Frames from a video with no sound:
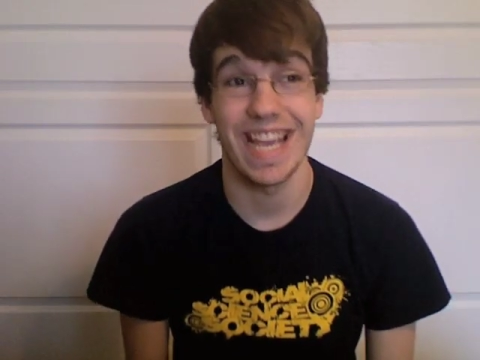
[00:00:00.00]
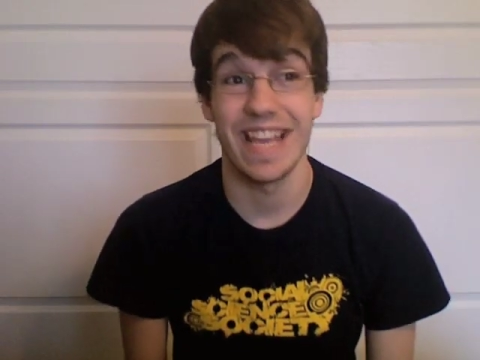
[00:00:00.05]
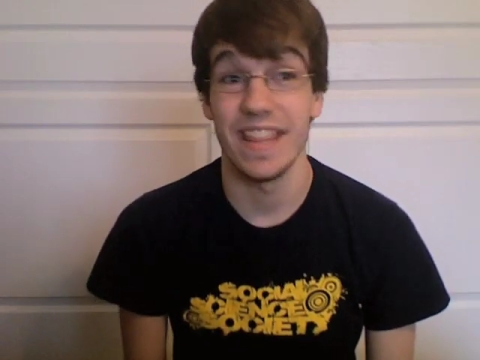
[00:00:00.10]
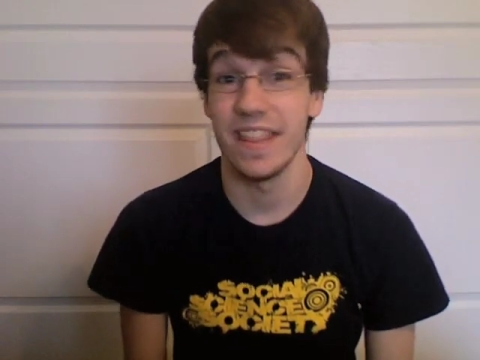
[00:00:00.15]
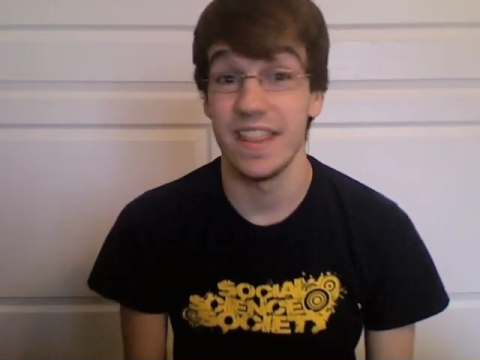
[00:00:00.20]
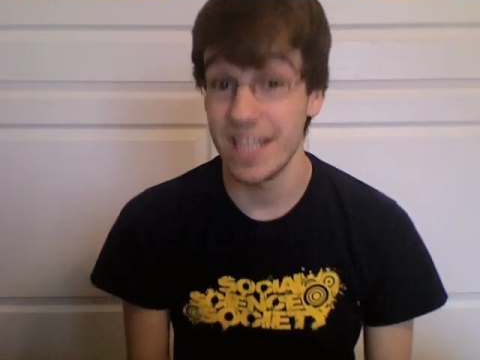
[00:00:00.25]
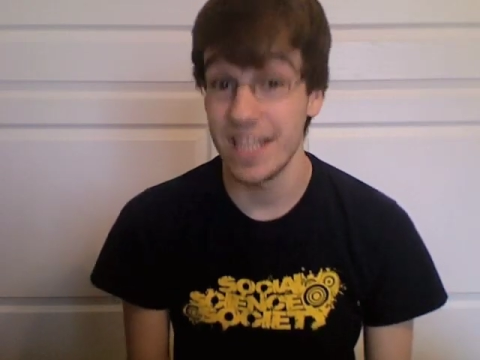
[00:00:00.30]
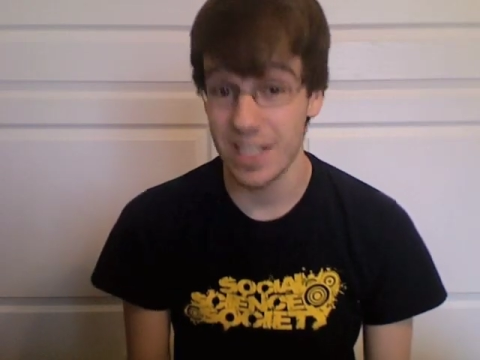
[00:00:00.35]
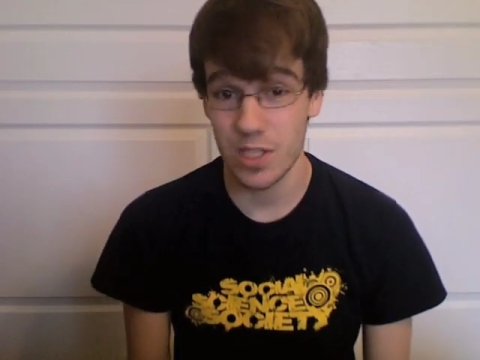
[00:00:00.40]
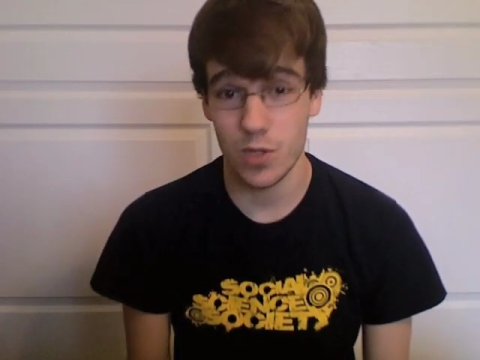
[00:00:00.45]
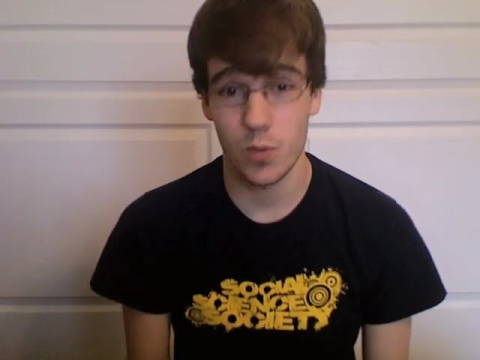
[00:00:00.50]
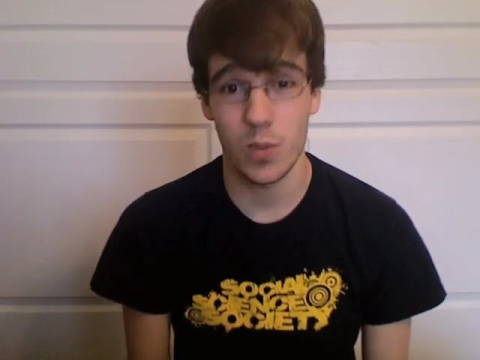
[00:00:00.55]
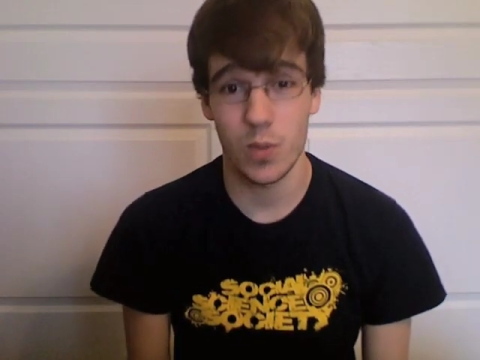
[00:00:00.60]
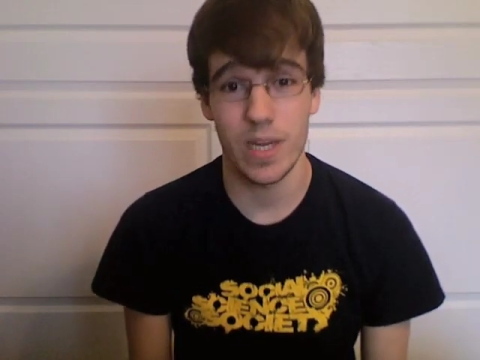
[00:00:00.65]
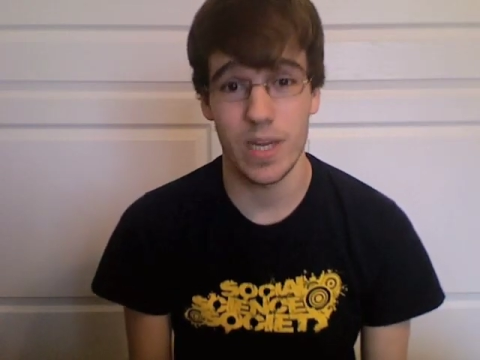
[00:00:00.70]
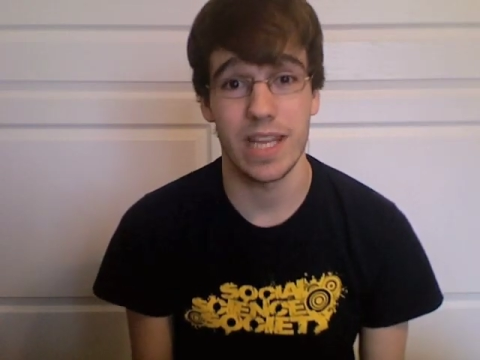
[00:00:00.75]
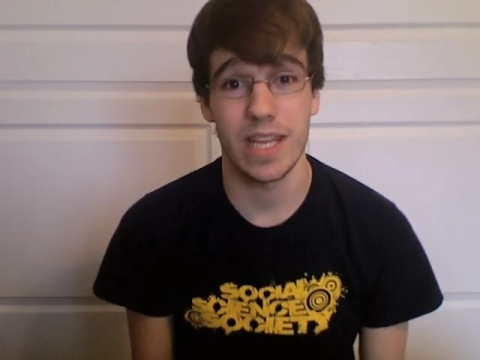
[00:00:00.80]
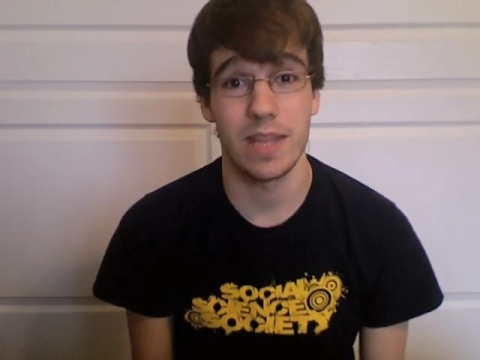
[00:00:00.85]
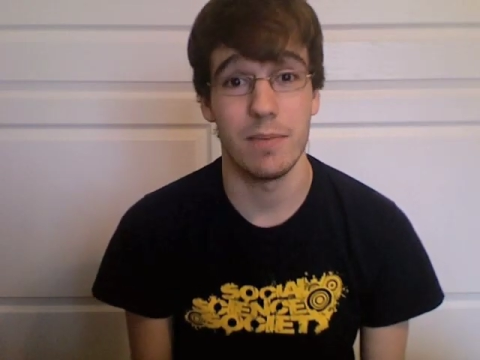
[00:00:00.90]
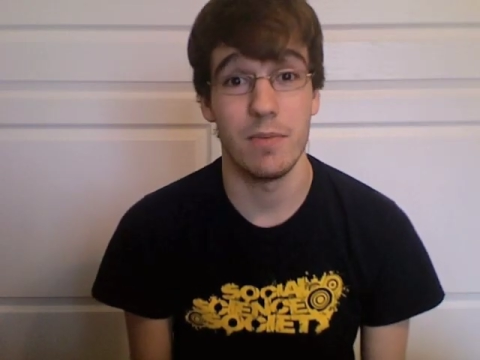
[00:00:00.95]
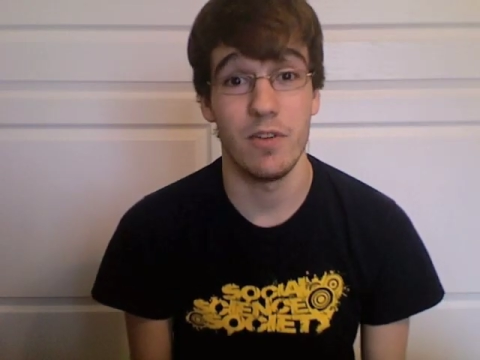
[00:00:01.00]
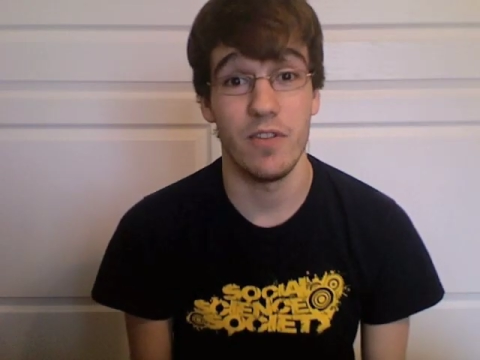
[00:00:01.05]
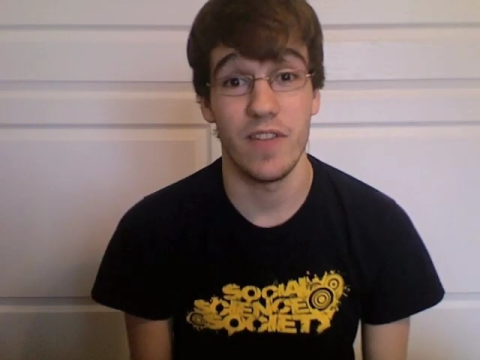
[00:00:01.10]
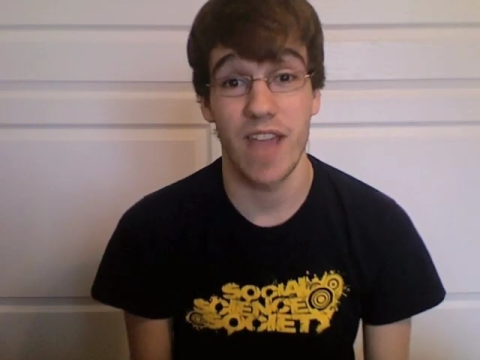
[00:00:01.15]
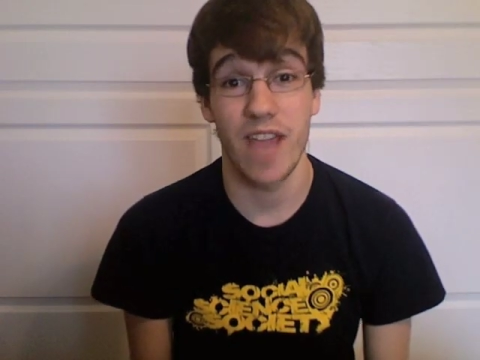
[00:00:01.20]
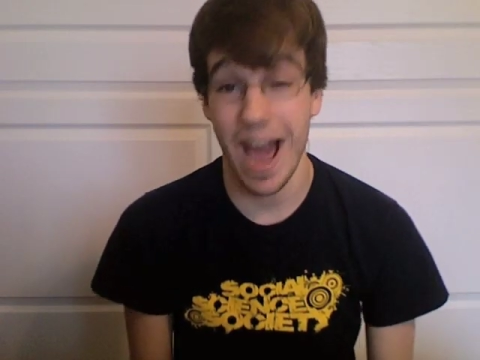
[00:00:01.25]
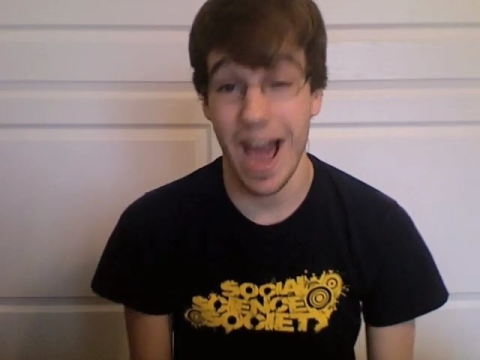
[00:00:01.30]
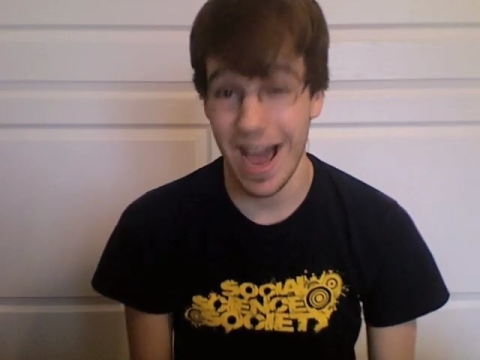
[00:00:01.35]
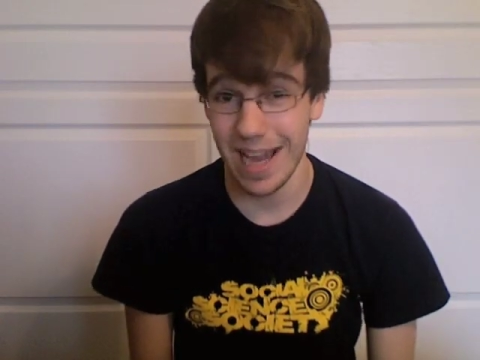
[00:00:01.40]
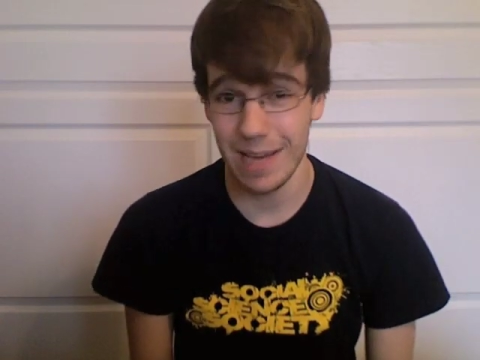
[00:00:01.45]
and this week the
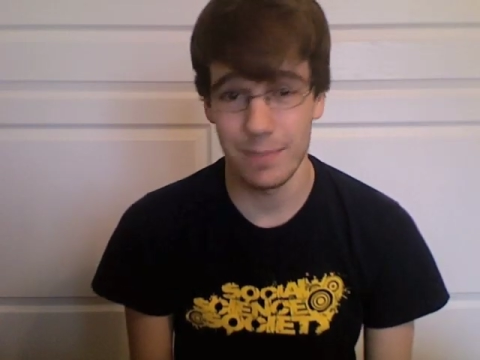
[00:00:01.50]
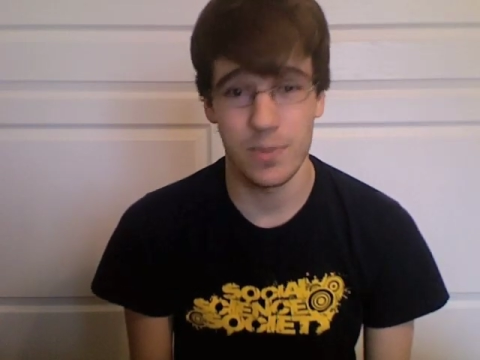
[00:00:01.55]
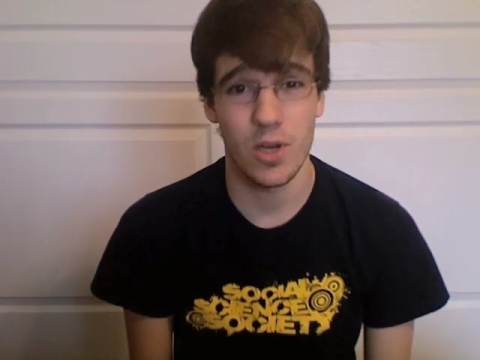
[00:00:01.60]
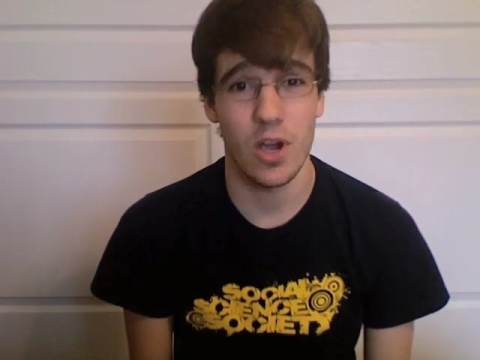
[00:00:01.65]
movie I am